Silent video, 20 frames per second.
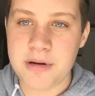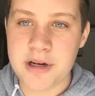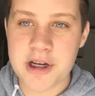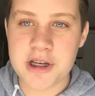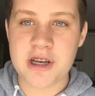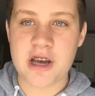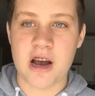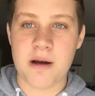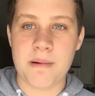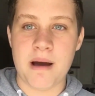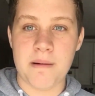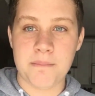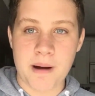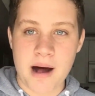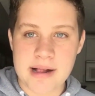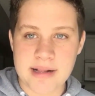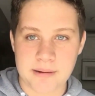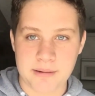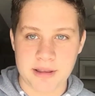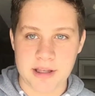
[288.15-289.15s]
We just care about
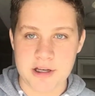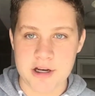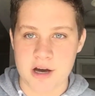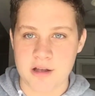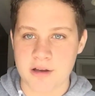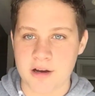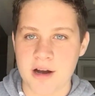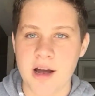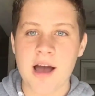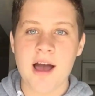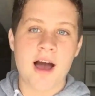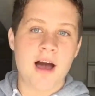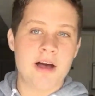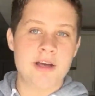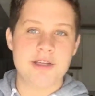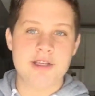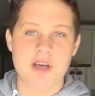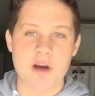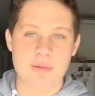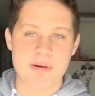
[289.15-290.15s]
bonding with each other.
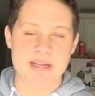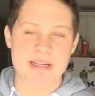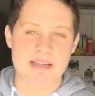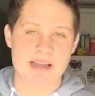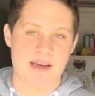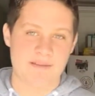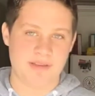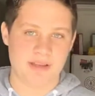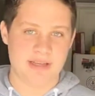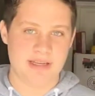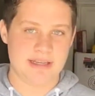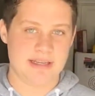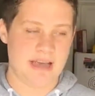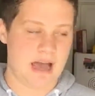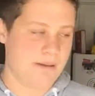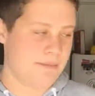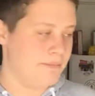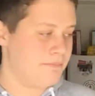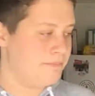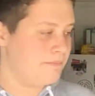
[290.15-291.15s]
So we didn't have the cleanest
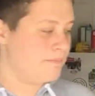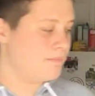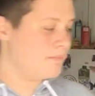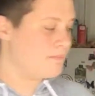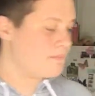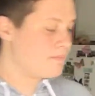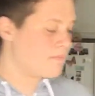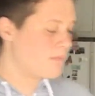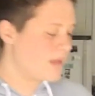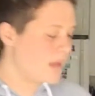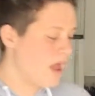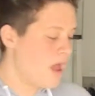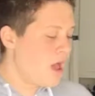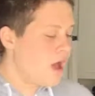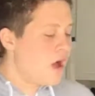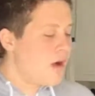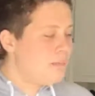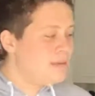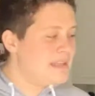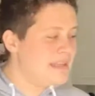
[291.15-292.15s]
cabin.
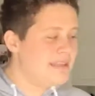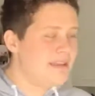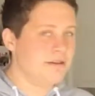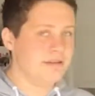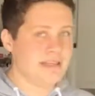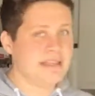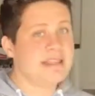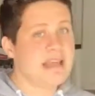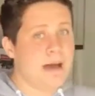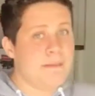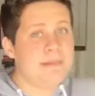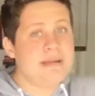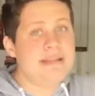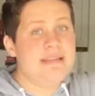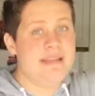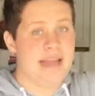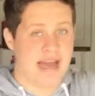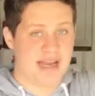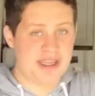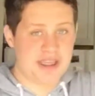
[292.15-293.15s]
But then there was this
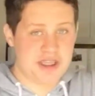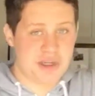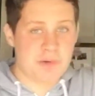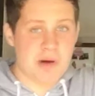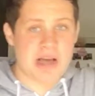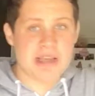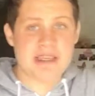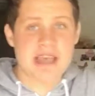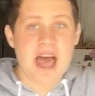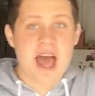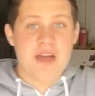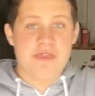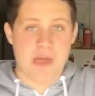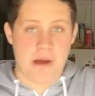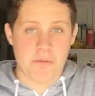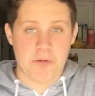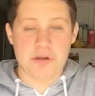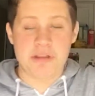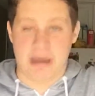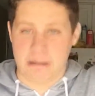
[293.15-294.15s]
cabin next to us
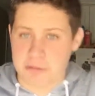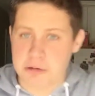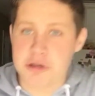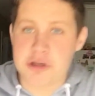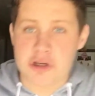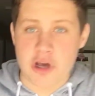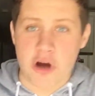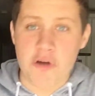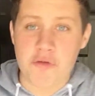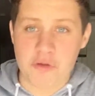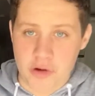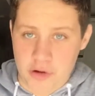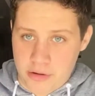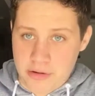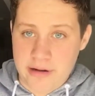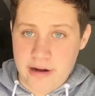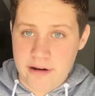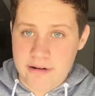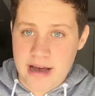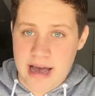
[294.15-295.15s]
they were so
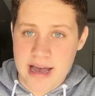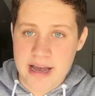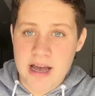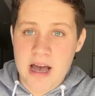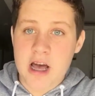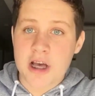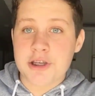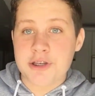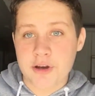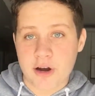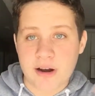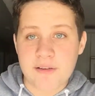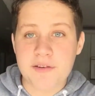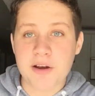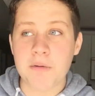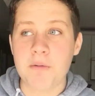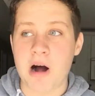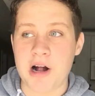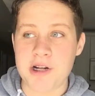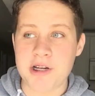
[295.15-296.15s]
rude, okay? Sorry if
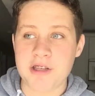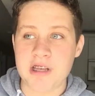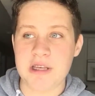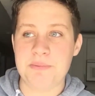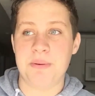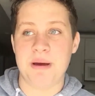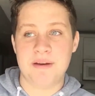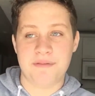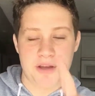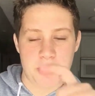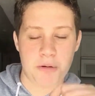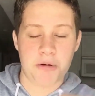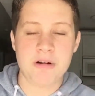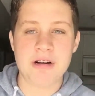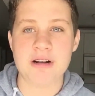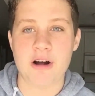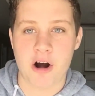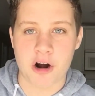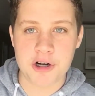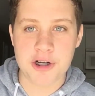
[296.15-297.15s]
you're watching this, but if you were
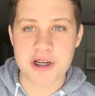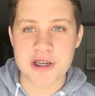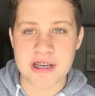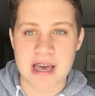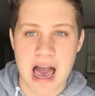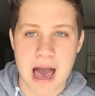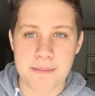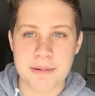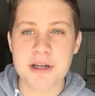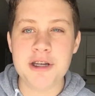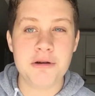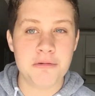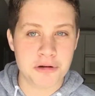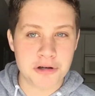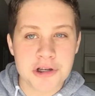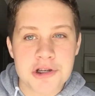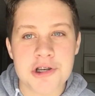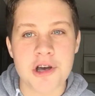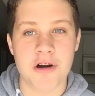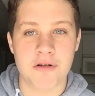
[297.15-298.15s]
in Arch's cabin, you were
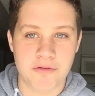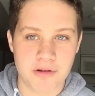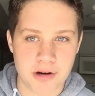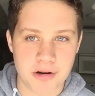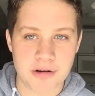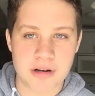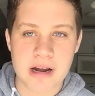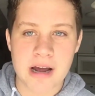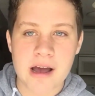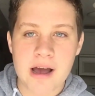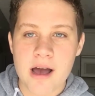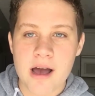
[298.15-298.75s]
so rude.